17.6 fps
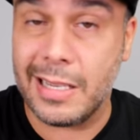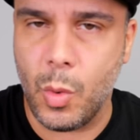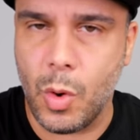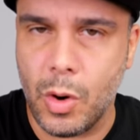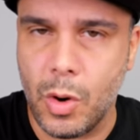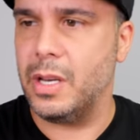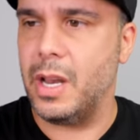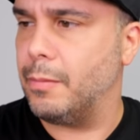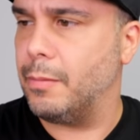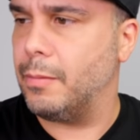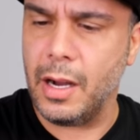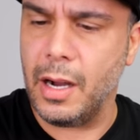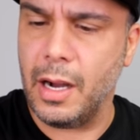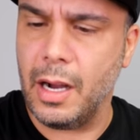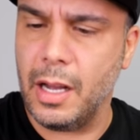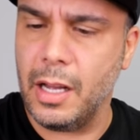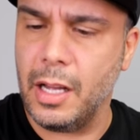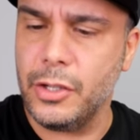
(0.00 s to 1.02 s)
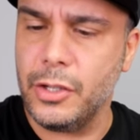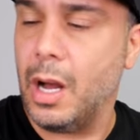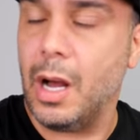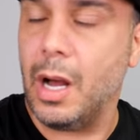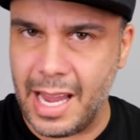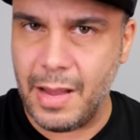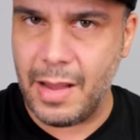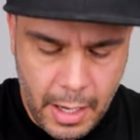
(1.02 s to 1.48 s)
until the grip
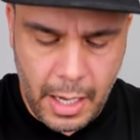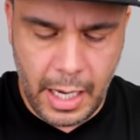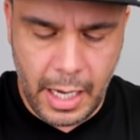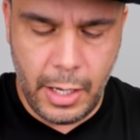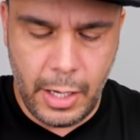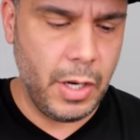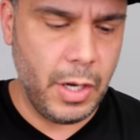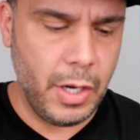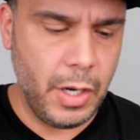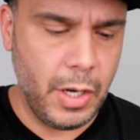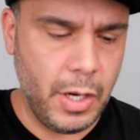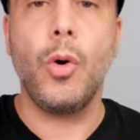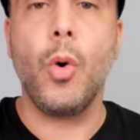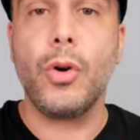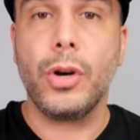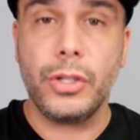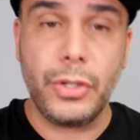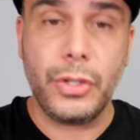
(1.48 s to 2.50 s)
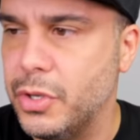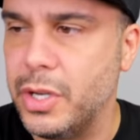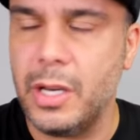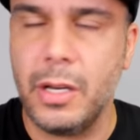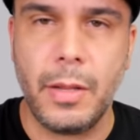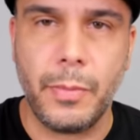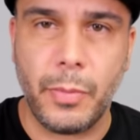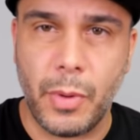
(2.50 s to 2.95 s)
comes apart. Now, the thing that
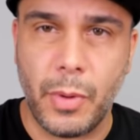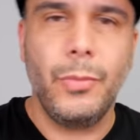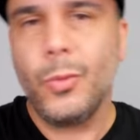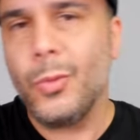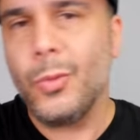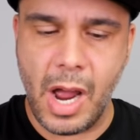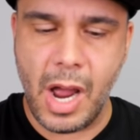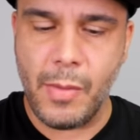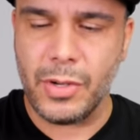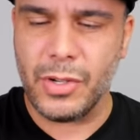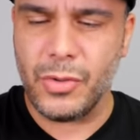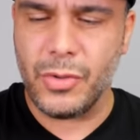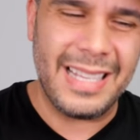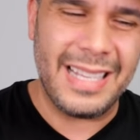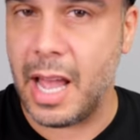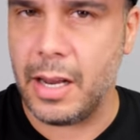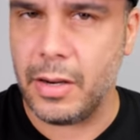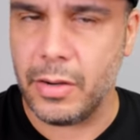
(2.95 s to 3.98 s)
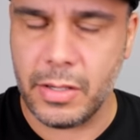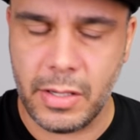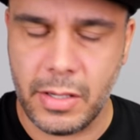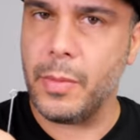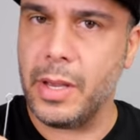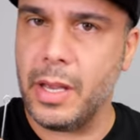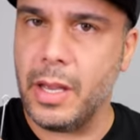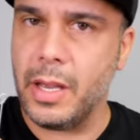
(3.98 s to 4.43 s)
you're gonna realize is when
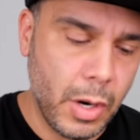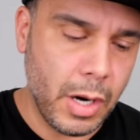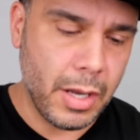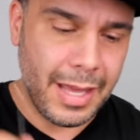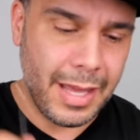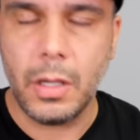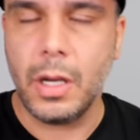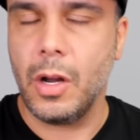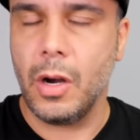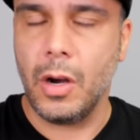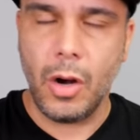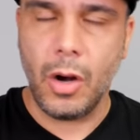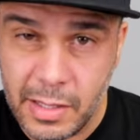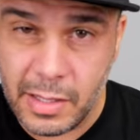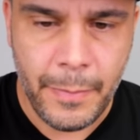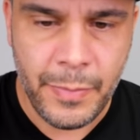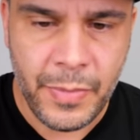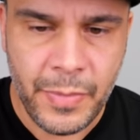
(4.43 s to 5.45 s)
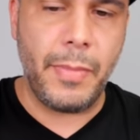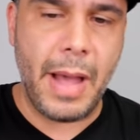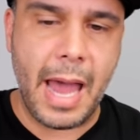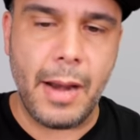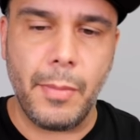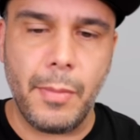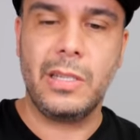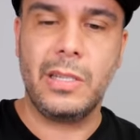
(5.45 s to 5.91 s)
you break
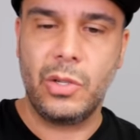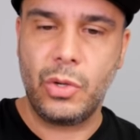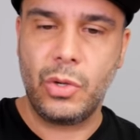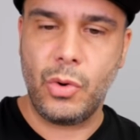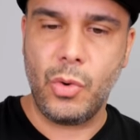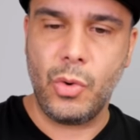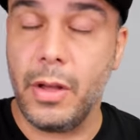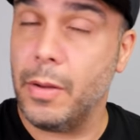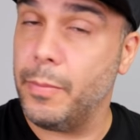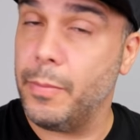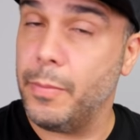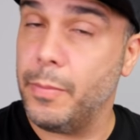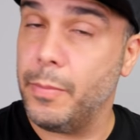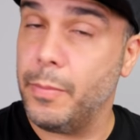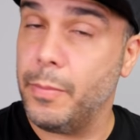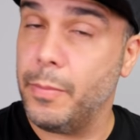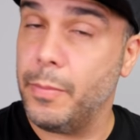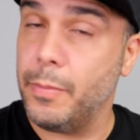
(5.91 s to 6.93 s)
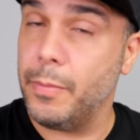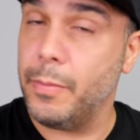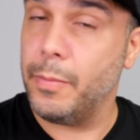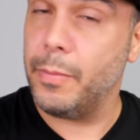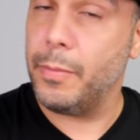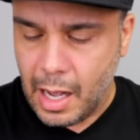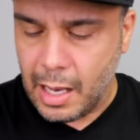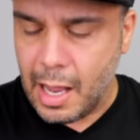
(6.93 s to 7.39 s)
down the grip, you're
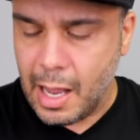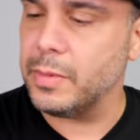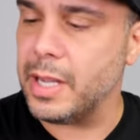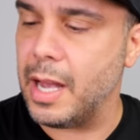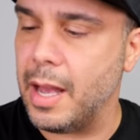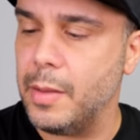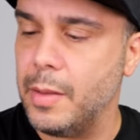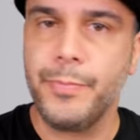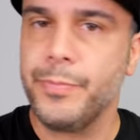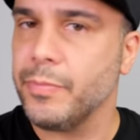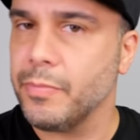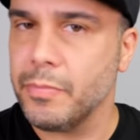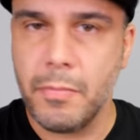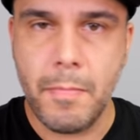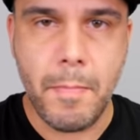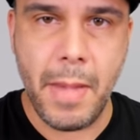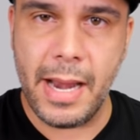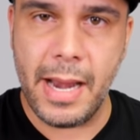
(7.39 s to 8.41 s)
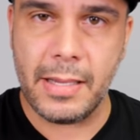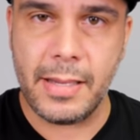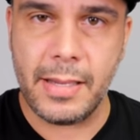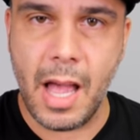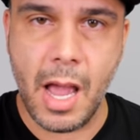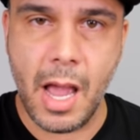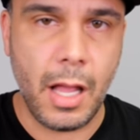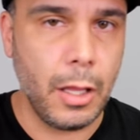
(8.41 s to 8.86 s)
gonna realize that you end up with a
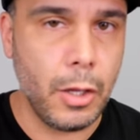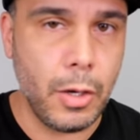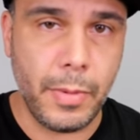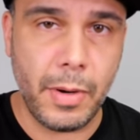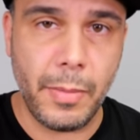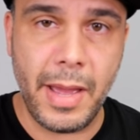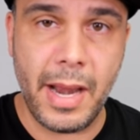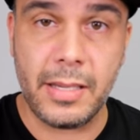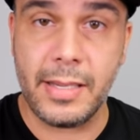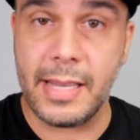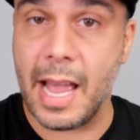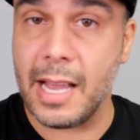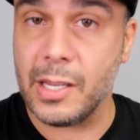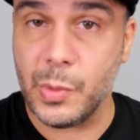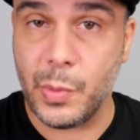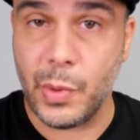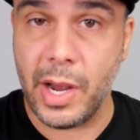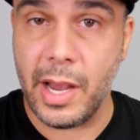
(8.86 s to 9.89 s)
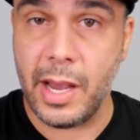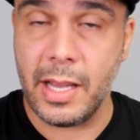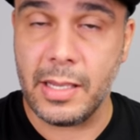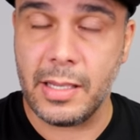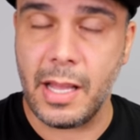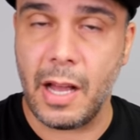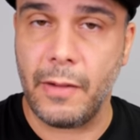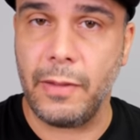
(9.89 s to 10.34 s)
part on the machine, and then
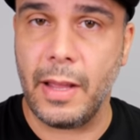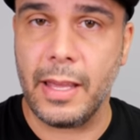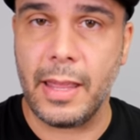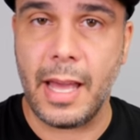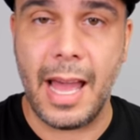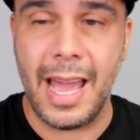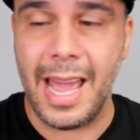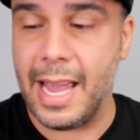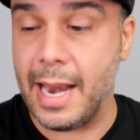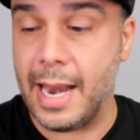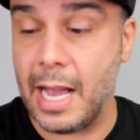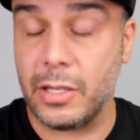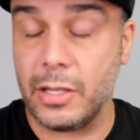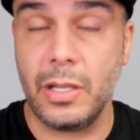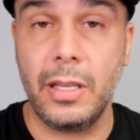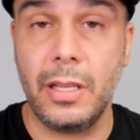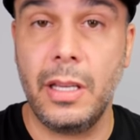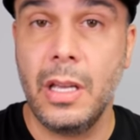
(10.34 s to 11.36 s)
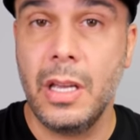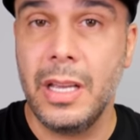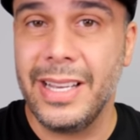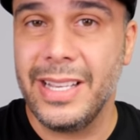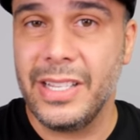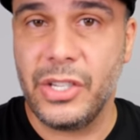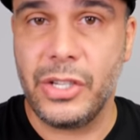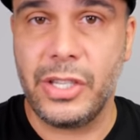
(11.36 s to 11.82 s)
you end up with another part